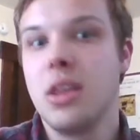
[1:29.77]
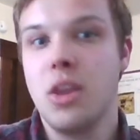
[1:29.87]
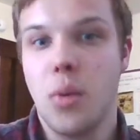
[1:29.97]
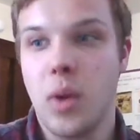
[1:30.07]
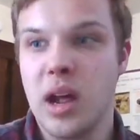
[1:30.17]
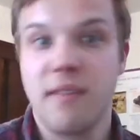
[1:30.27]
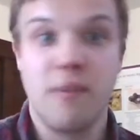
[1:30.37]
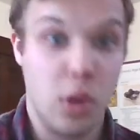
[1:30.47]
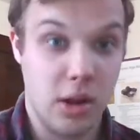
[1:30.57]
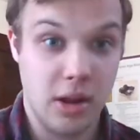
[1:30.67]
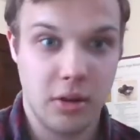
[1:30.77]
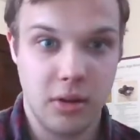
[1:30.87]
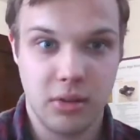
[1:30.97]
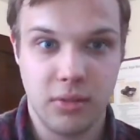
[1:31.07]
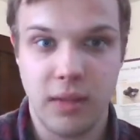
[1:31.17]
you want 40
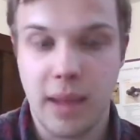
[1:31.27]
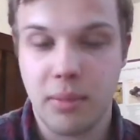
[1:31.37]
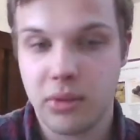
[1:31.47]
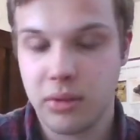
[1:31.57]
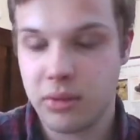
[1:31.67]
degrees of flaps.